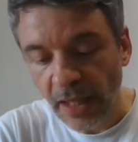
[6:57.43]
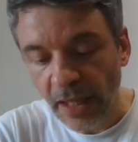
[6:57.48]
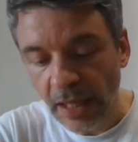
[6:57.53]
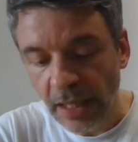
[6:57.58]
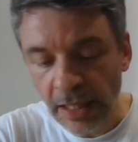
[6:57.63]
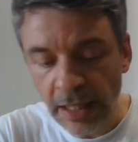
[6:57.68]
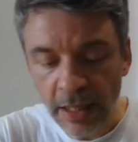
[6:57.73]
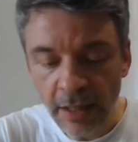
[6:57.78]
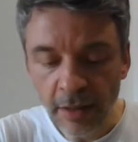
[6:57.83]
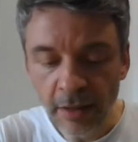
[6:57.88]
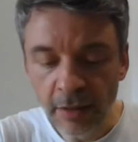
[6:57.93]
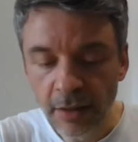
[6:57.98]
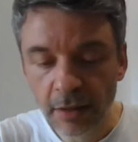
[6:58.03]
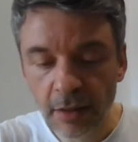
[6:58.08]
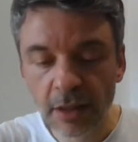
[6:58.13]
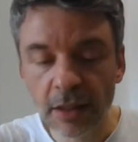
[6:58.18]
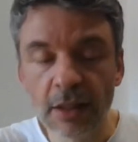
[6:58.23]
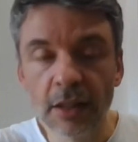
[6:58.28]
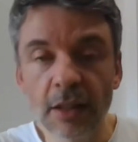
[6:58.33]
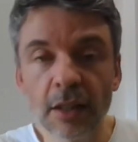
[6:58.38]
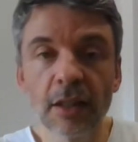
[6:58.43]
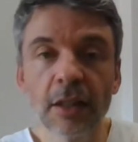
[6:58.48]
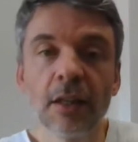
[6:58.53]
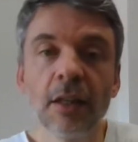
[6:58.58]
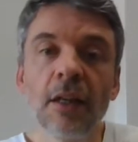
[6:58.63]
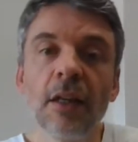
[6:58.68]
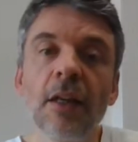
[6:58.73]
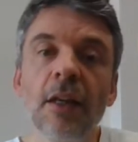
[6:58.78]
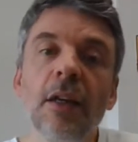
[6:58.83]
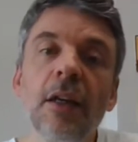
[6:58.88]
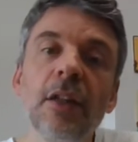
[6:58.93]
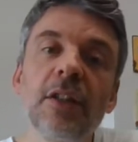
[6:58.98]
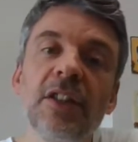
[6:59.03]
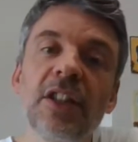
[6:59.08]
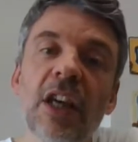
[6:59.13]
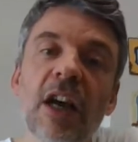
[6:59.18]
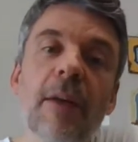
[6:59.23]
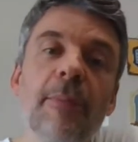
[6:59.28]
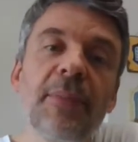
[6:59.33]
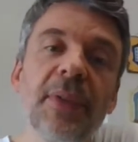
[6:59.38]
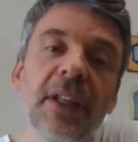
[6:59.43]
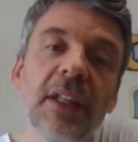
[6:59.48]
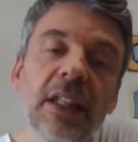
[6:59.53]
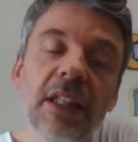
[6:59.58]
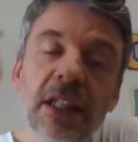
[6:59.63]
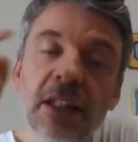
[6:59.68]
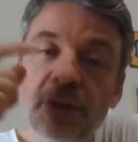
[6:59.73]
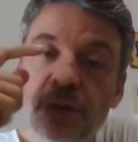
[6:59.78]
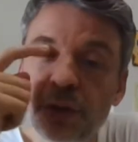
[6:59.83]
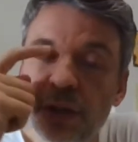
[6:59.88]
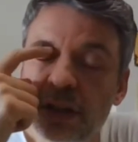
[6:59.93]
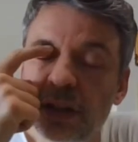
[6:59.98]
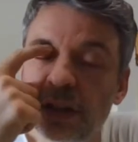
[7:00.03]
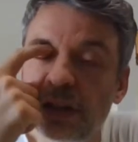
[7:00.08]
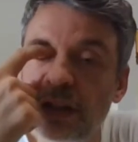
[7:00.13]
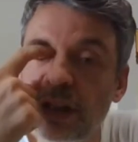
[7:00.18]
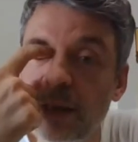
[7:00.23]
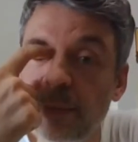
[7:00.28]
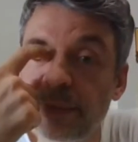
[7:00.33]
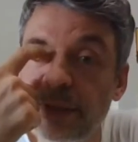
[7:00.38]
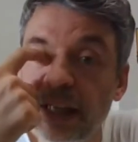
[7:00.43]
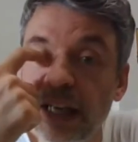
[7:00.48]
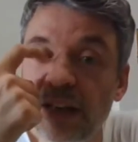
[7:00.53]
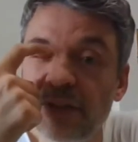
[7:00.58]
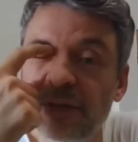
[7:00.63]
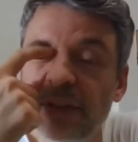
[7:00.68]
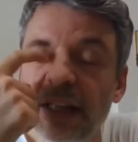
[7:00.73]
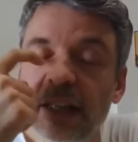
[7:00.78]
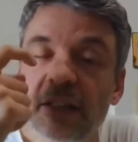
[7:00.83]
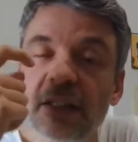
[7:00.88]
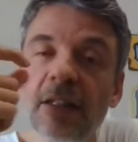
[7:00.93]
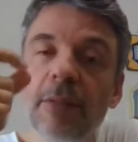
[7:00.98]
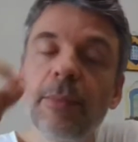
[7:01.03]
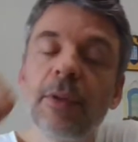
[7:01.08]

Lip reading: Another interesting topic I found in the